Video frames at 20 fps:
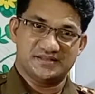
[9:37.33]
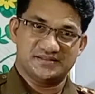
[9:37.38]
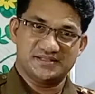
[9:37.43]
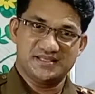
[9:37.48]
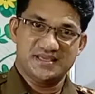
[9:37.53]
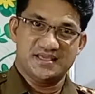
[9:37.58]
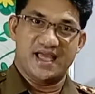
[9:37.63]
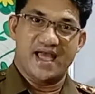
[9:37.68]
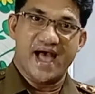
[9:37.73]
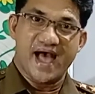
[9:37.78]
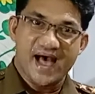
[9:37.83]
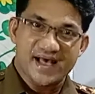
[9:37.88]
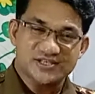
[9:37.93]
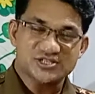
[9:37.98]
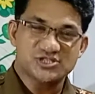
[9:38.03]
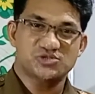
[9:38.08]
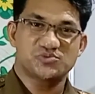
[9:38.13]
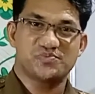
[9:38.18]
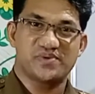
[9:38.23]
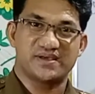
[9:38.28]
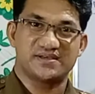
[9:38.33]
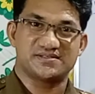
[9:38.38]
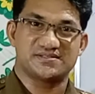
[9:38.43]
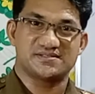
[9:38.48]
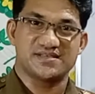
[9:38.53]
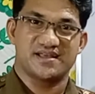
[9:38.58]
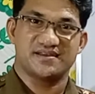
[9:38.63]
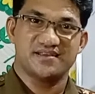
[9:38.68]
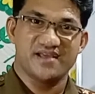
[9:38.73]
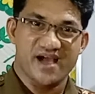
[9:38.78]
the
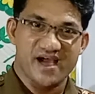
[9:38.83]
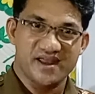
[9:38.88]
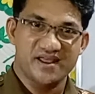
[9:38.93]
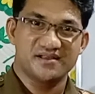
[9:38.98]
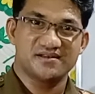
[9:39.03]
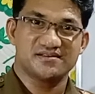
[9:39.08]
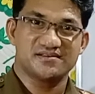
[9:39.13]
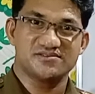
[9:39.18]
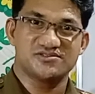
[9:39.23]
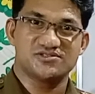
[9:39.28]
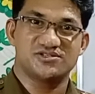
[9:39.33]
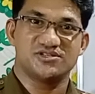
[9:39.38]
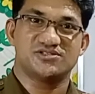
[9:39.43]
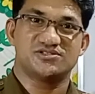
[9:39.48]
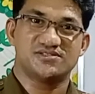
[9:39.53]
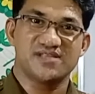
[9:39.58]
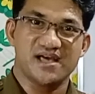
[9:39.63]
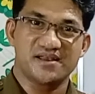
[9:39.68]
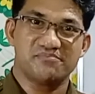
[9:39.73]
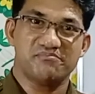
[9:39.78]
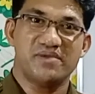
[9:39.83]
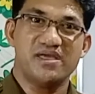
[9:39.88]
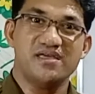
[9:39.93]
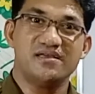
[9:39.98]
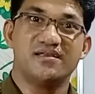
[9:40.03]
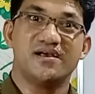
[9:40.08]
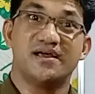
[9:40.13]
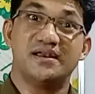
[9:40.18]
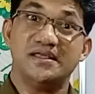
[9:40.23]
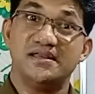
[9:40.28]
aspects and characteristics that
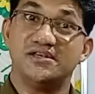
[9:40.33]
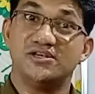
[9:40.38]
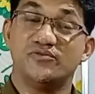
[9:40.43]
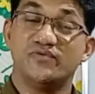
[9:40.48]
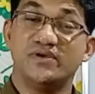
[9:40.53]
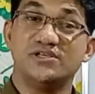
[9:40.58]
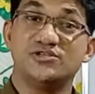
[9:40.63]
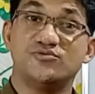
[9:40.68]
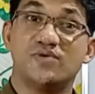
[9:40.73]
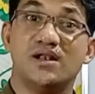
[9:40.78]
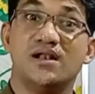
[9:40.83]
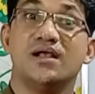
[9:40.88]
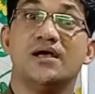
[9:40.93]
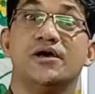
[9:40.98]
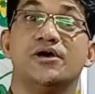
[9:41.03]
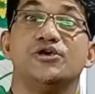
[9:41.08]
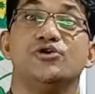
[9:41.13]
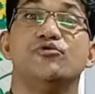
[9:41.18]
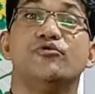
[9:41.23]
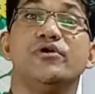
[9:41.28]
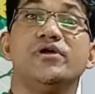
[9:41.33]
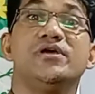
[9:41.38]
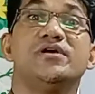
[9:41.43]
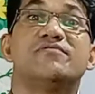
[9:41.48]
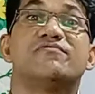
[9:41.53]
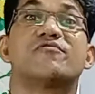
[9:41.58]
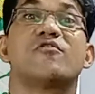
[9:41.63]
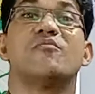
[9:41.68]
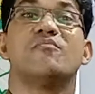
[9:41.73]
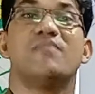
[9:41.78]
make an individual unique
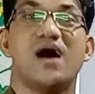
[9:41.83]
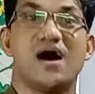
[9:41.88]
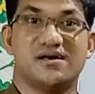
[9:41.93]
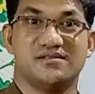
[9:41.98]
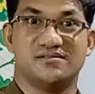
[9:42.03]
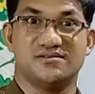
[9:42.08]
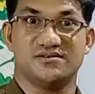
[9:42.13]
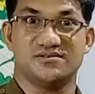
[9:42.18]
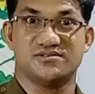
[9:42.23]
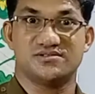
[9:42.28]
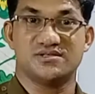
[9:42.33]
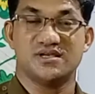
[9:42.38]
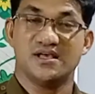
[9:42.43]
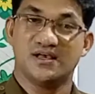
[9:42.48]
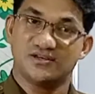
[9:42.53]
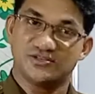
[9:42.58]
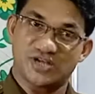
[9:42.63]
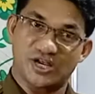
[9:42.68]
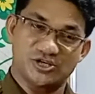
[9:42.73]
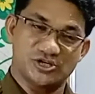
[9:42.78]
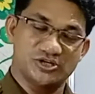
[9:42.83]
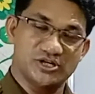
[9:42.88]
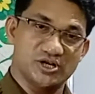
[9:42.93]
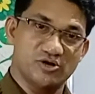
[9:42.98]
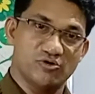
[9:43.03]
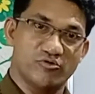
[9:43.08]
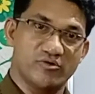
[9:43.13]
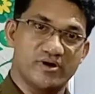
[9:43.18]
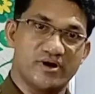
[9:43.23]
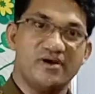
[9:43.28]
from others. Sachin
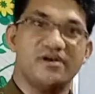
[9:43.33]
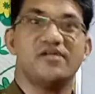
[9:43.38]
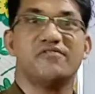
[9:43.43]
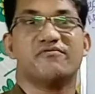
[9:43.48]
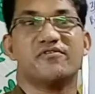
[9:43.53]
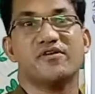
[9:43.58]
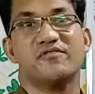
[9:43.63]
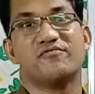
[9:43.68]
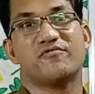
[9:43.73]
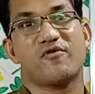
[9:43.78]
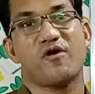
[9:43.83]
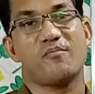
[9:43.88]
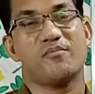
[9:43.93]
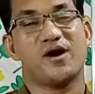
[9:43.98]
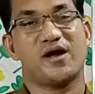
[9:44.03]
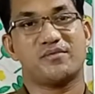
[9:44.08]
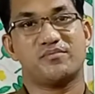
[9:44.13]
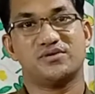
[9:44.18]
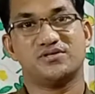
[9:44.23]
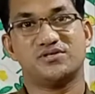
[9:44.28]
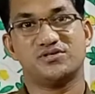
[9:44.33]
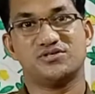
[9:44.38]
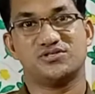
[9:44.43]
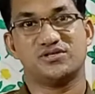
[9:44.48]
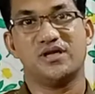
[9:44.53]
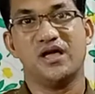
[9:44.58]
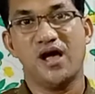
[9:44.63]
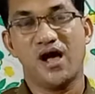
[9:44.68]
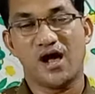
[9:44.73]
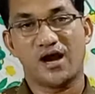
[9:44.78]
Tendulkar, different from Harbhajan
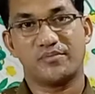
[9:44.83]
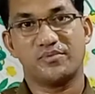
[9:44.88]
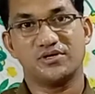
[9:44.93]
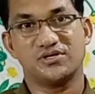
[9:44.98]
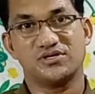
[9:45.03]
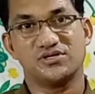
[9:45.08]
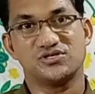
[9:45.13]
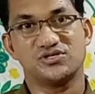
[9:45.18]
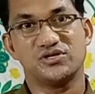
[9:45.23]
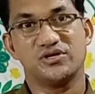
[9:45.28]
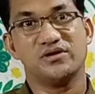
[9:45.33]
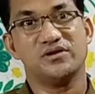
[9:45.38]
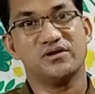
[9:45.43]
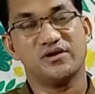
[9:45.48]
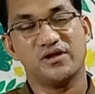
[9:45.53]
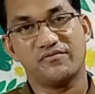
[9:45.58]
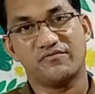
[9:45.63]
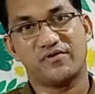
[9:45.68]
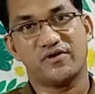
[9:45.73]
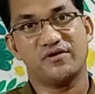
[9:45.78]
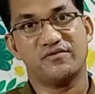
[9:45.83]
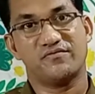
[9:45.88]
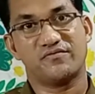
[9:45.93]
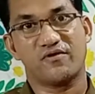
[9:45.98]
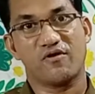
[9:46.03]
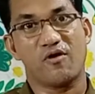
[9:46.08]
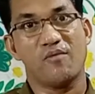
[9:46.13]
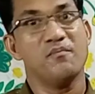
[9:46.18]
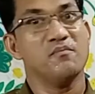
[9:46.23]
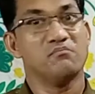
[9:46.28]
Singh. Harbhajan Singh, different
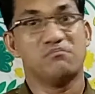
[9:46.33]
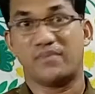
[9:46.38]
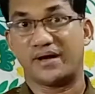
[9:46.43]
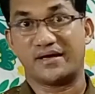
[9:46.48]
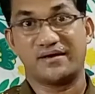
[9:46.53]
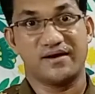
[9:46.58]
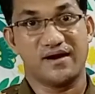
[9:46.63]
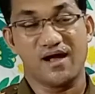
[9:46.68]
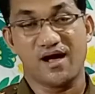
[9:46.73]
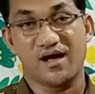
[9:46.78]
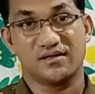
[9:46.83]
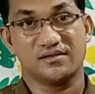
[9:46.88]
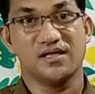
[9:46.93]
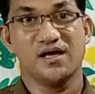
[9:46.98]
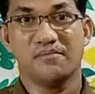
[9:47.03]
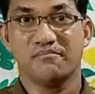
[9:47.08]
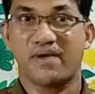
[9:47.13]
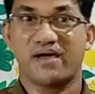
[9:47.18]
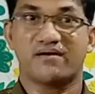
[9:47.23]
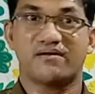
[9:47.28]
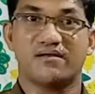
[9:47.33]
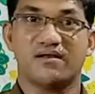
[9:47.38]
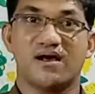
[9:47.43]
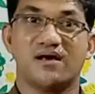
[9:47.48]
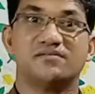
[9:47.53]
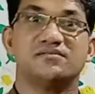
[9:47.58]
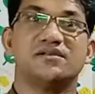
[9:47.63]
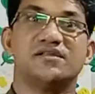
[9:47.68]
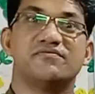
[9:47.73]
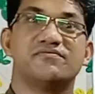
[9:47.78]
from McGrath.
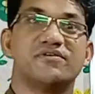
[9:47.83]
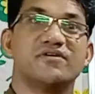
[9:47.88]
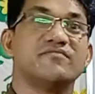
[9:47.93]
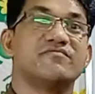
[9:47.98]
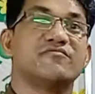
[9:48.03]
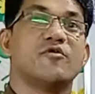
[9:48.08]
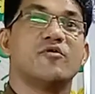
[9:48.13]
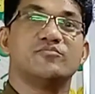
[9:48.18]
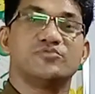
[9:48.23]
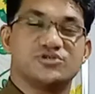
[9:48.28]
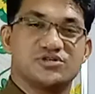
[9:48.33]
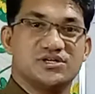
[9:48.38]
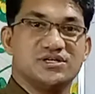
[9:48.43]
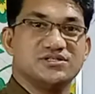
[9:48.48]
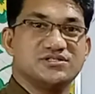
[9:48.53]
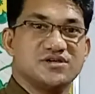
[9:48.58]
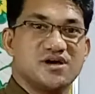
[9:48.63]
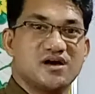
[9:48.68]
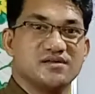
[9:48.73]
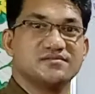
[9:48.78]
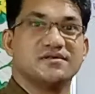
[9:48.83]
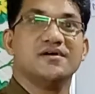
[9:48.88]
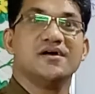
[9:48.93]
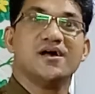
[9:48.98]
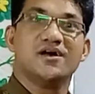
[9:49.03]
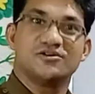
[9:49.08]
McGrath, different from Srishant.